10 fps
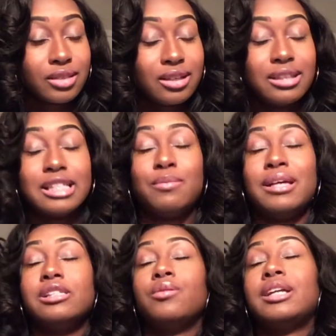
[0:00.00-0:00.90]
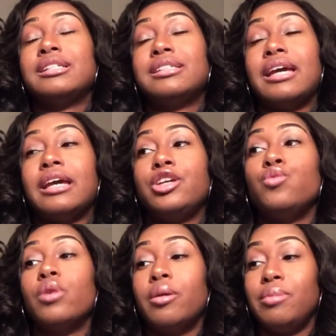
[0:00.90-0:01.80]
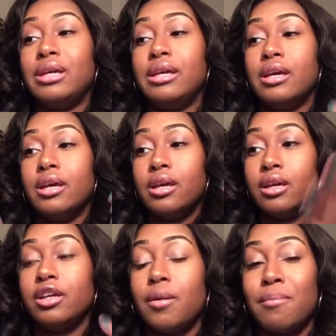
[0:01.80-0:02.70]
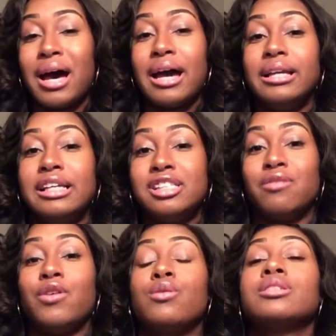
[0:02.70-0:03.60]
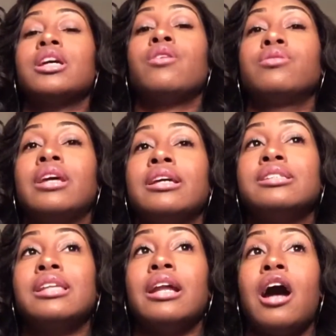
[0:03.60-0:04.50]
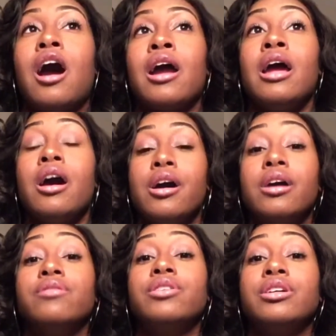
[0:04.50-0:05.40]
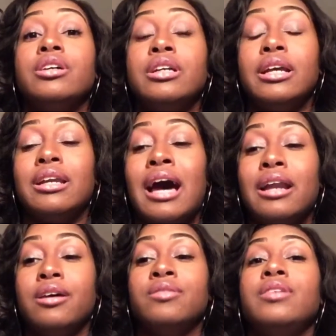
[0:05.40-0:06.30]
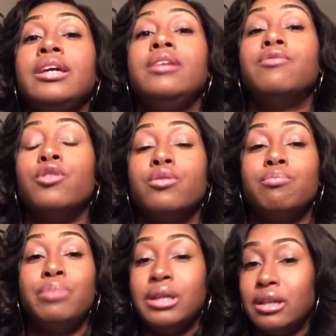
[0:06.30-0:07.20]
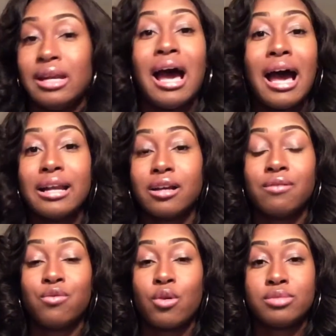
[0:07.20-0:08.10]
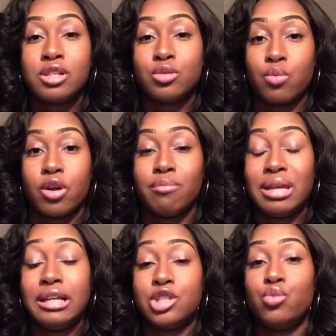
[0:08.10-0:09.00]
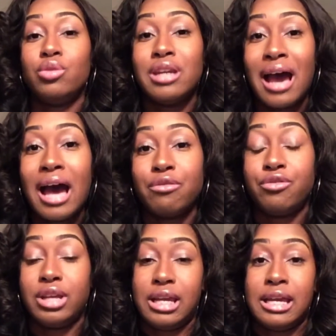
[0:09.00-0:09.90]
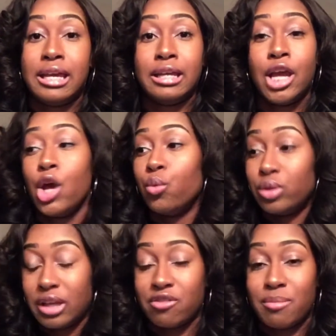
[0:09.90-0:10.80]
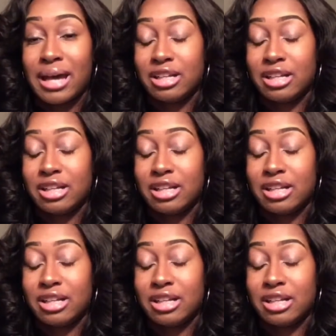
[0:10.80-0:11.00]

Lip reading: That's basically what it's saying. You want to be, your mind needs to focus on things that are of good and not of evil. Be not conformed to this world, meaning to not fit in with everybody.